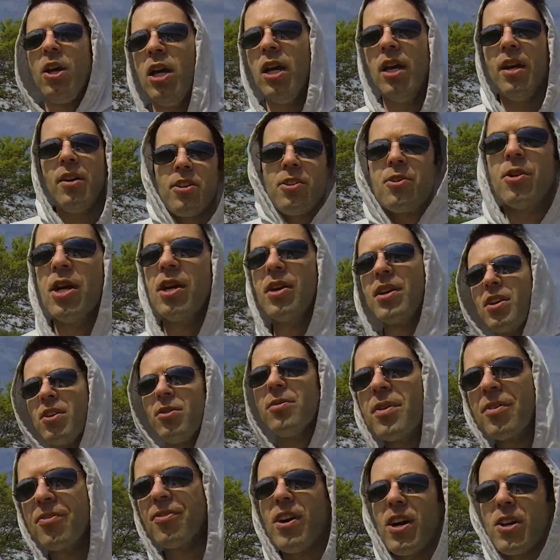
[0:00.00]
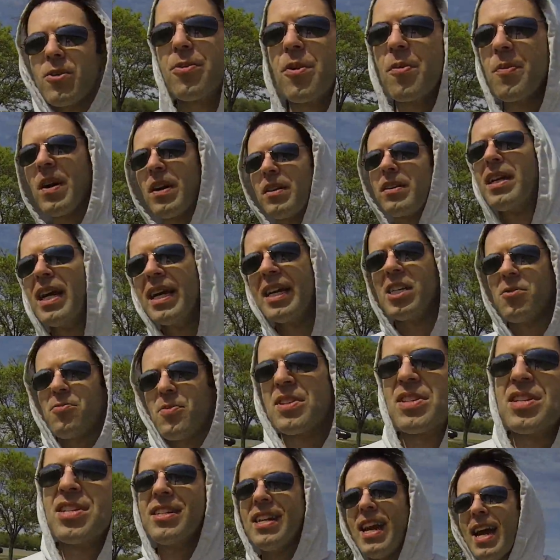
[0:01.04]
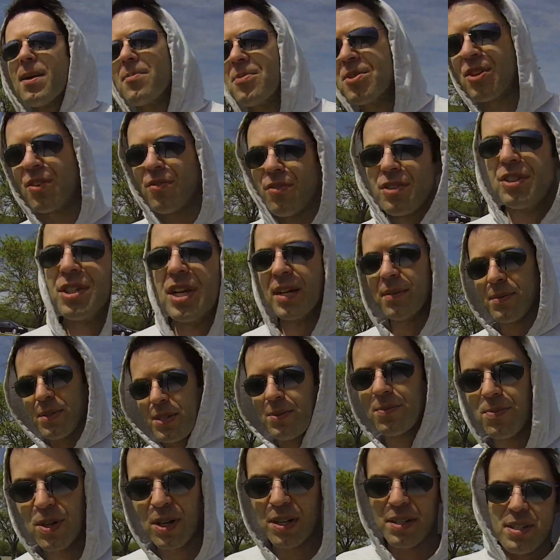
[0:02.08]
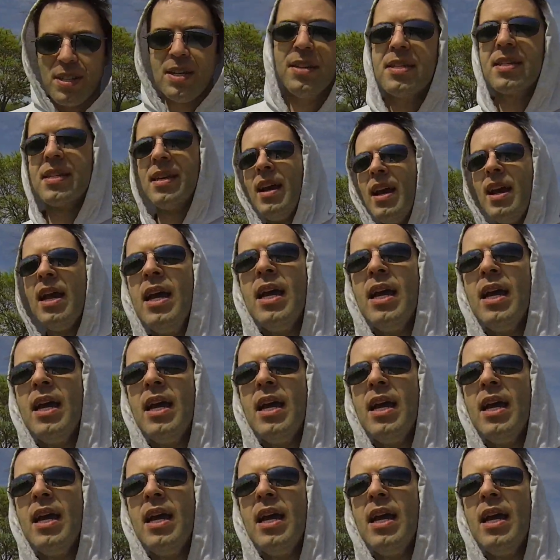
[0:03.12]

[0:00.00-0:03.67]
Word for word: Uh, you kill my father, prepare to die. He's been stabbed several times in the process.